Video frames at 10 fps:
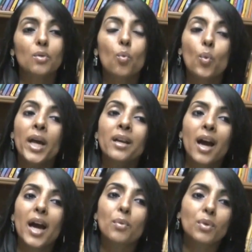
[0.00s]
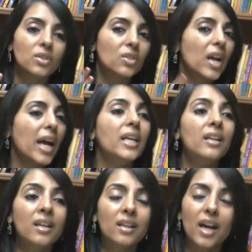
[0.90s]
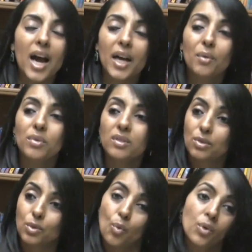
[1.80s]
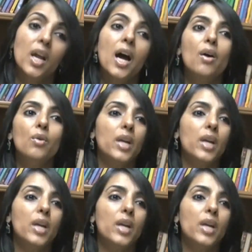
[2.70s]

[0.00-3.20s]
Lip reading: When I was writing, I was zoned out,